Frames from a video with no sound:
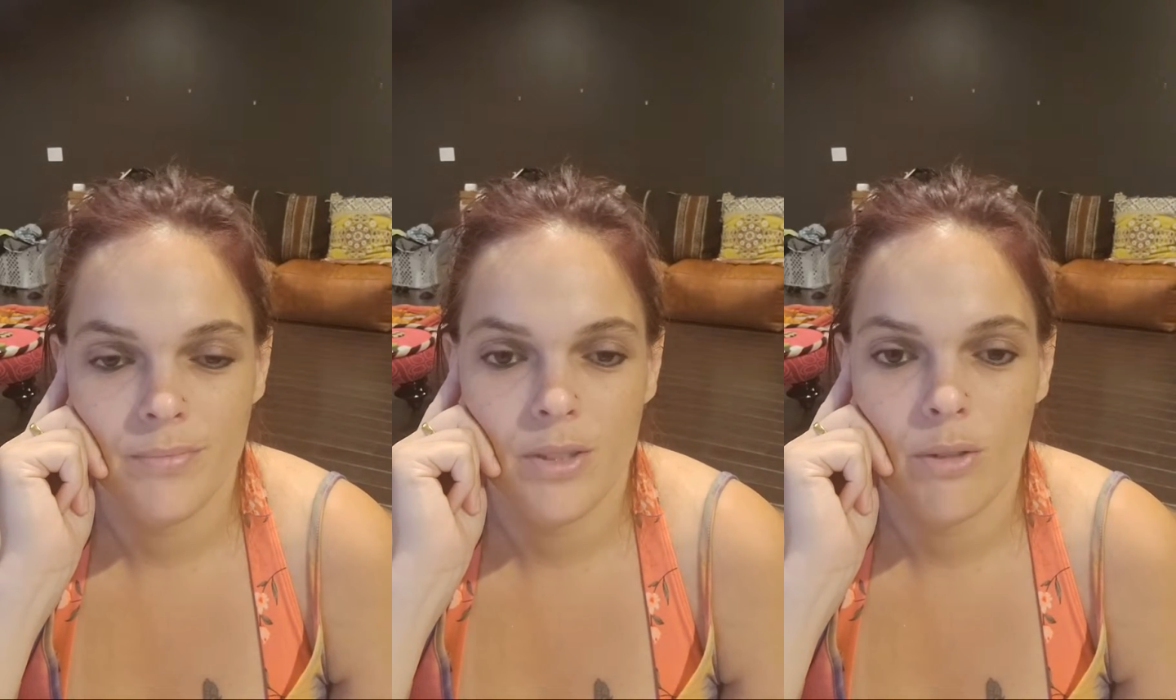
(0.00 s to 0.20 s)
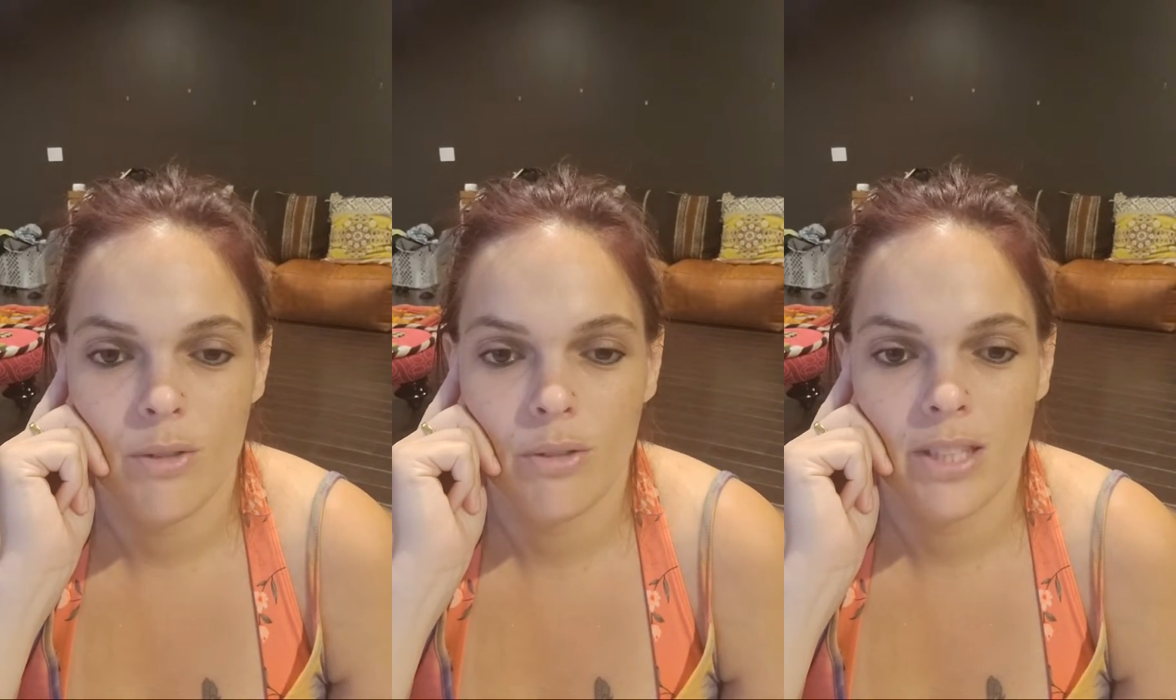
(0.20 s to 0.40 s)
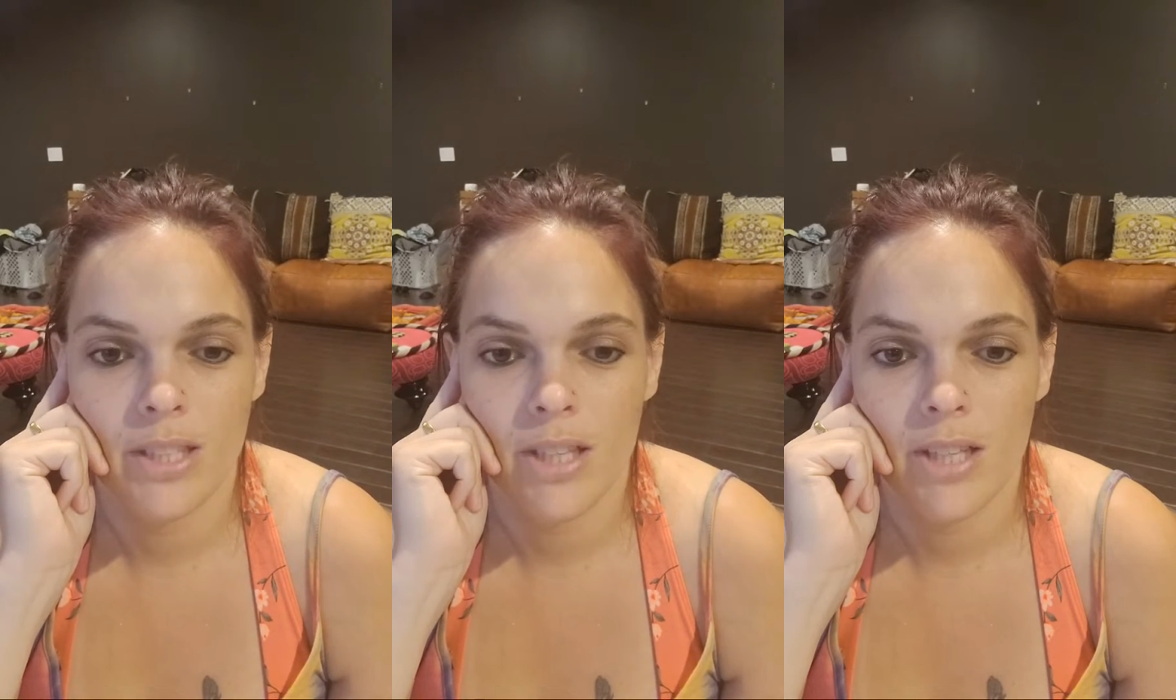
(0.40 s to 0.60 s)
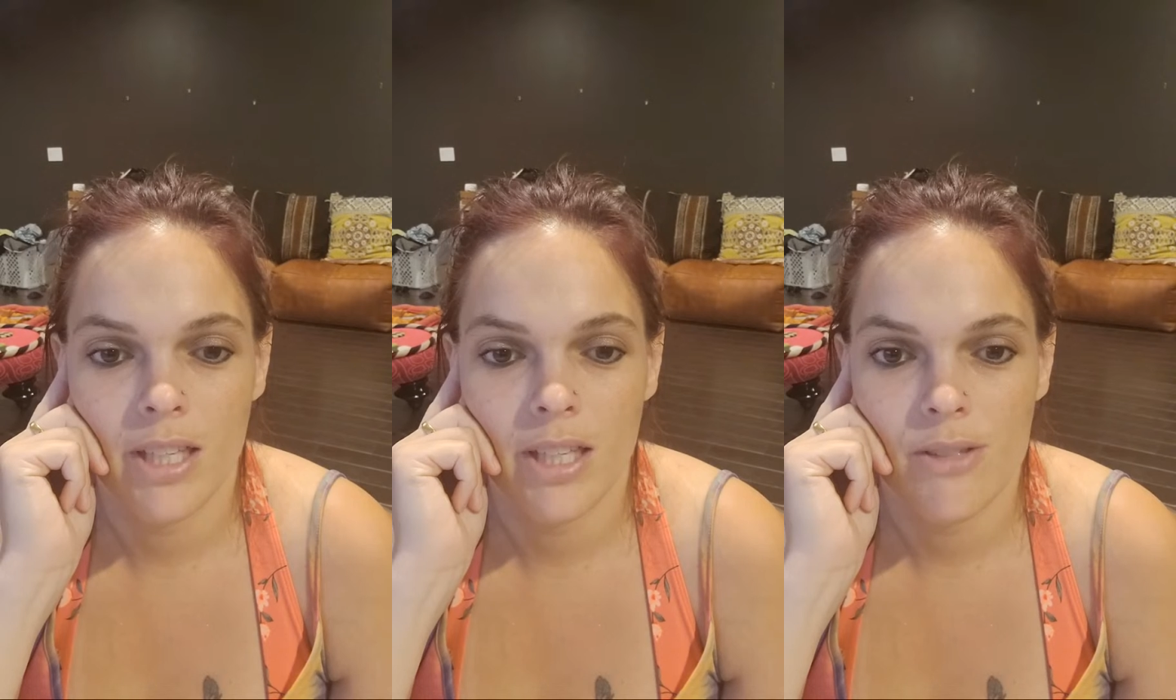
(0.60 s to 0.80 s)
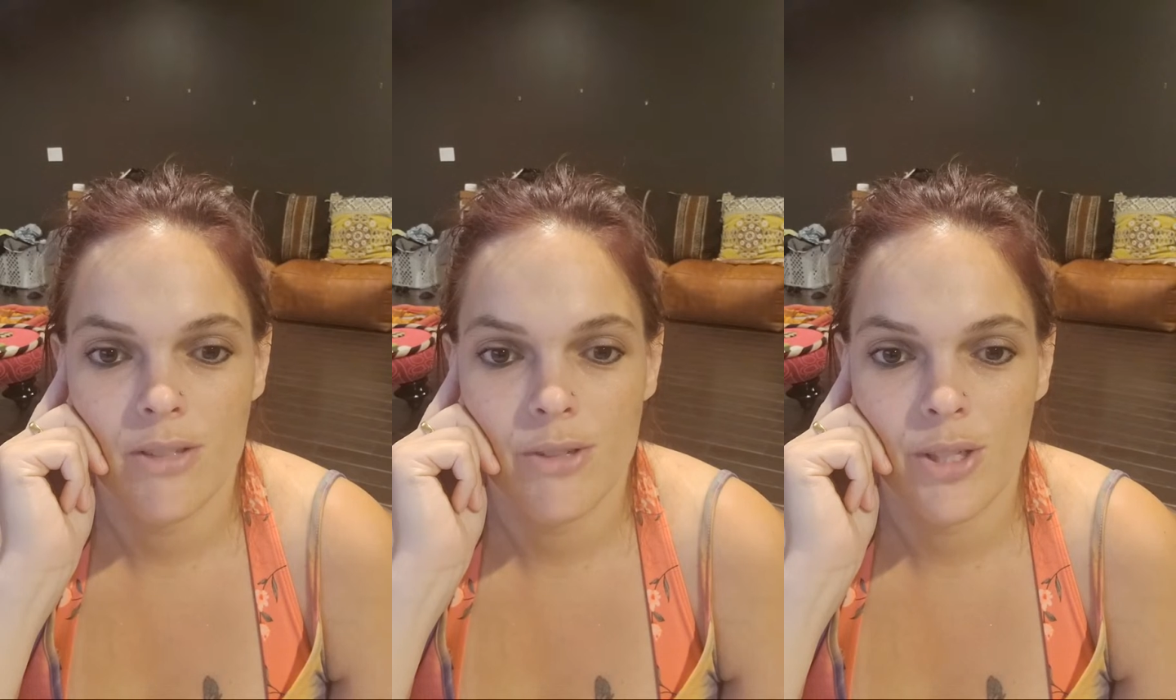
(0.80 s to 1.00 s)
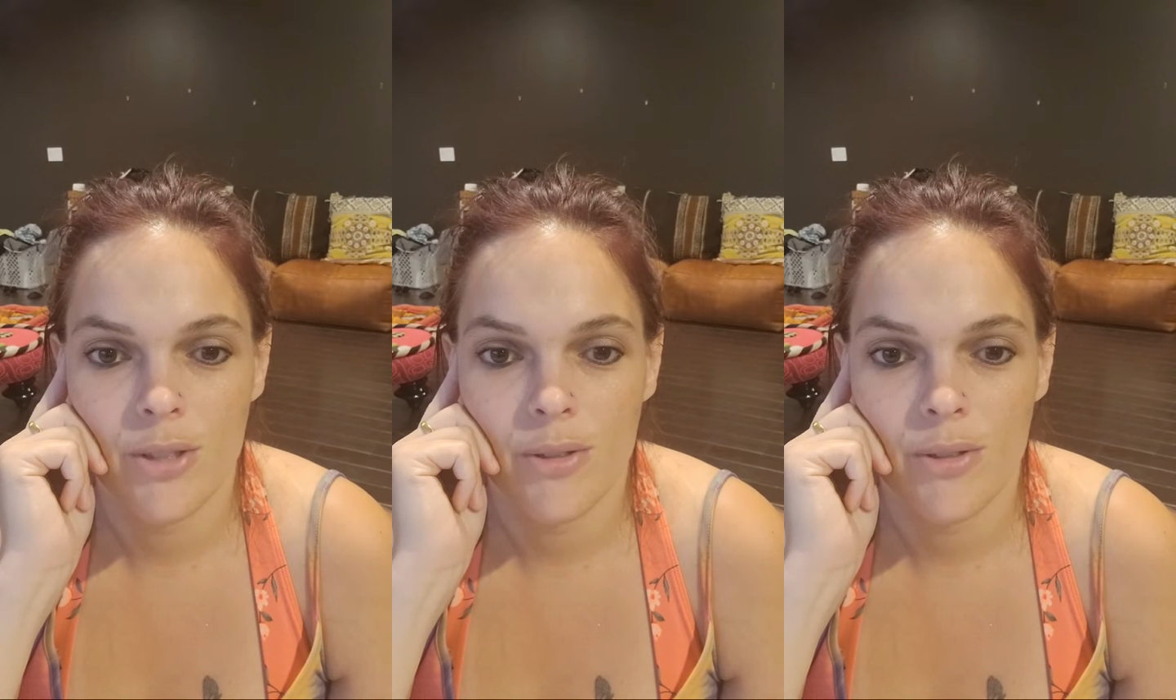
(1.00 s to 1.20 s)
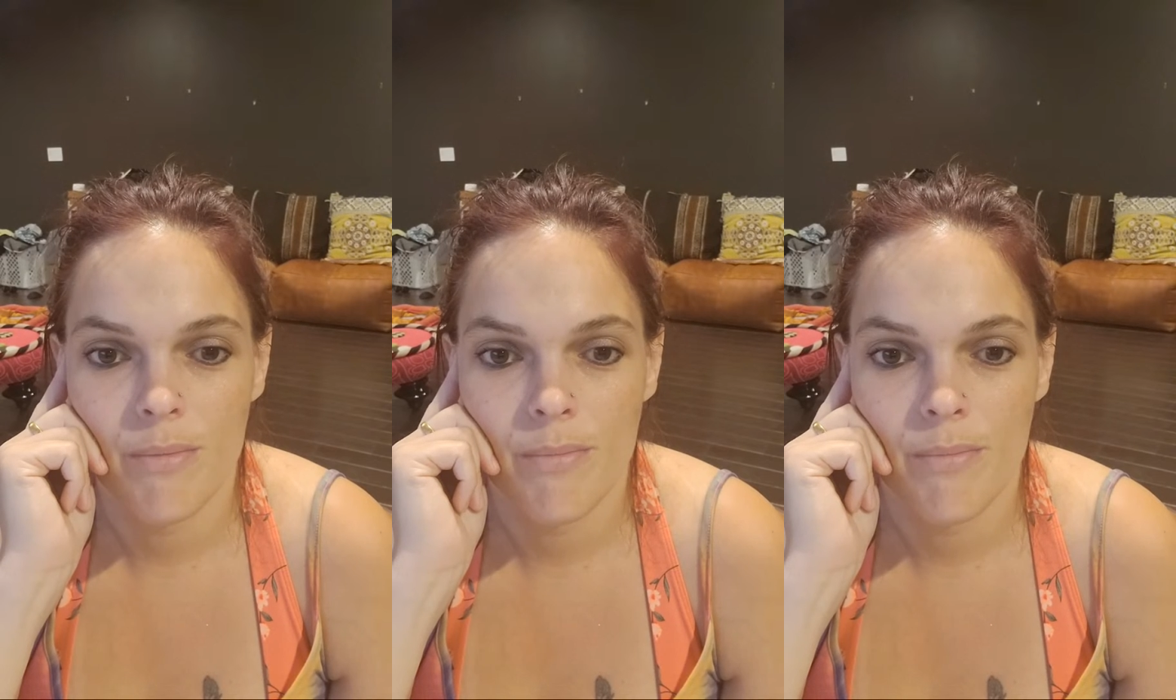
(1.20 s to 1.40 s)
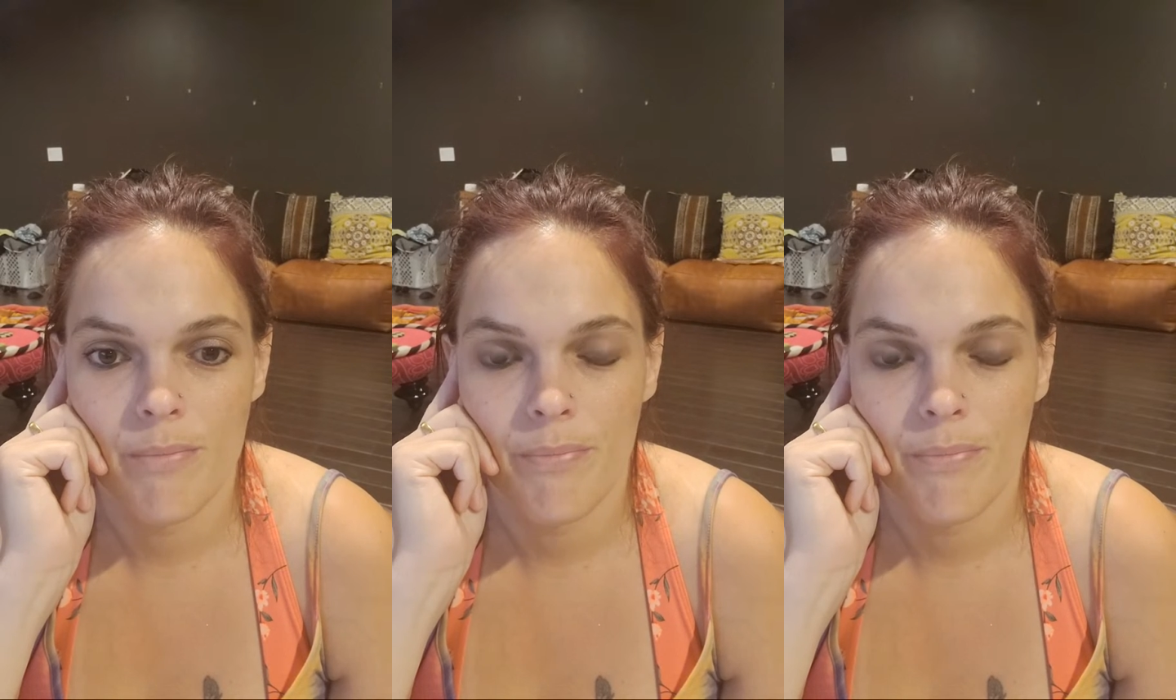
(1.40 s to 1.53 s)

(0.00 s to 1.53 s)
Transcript: don't let that get to you.